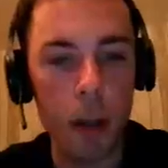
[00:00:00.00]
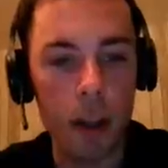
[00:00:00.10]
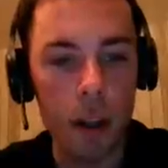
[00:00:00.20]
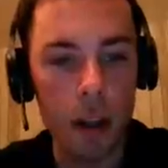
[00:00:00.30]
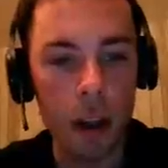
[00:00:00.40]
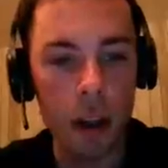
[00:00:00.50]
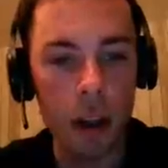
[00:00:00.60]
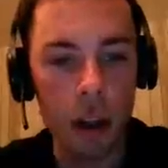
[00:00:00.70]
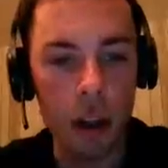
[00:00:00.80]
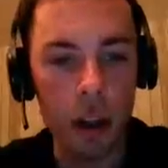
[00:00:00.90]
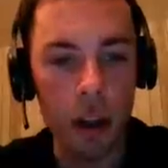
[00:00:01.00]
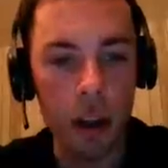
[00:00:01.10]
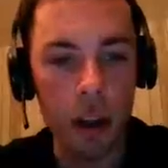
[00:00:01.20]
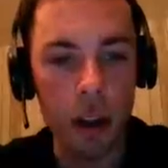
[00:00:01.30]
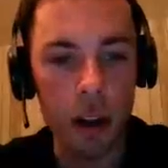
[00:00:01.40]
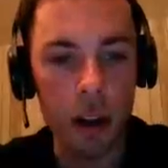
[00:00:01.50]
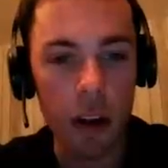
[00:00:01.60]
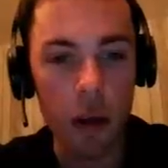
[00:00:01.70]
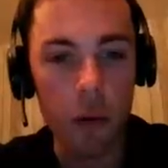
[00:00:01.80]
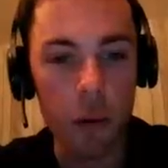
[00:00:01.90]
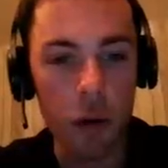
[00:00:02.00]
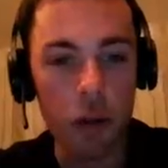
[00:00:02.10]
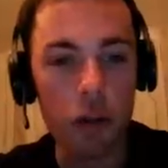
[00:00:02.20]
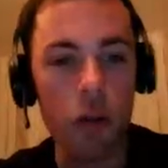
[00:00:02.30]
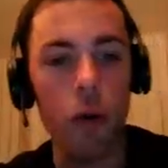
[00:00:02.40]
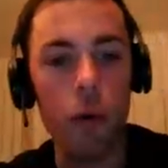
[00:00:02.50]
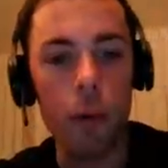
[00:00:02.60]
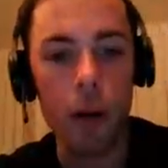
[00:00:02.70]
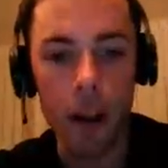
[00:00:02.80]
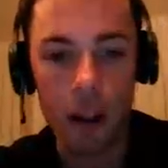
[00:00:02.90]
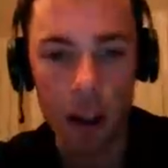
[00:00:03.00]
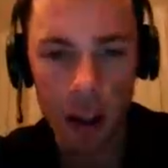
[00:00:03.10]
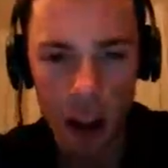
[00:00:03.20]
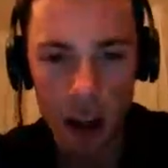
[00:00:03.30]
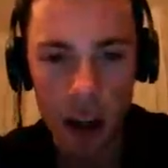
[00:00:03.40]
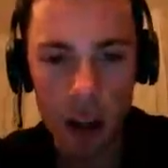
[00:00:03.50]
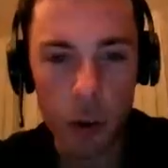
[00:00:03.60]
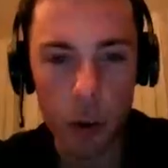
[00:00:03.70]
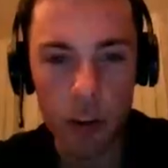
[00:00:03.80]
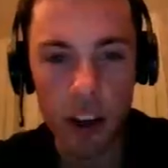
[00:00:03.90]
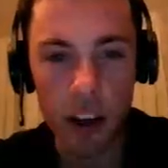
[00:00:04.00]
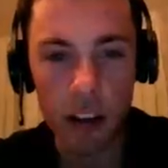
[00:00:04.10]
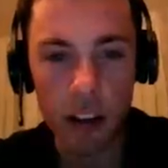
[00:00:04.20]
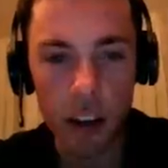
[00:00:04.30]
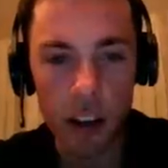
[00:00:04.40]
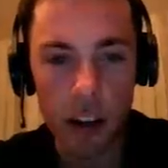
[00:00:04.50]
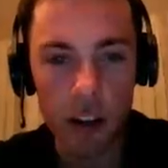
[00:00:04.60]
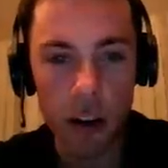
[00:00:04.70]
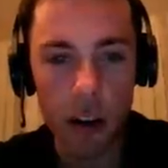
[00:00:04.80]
be in the first group. Like, I think we see Ansen in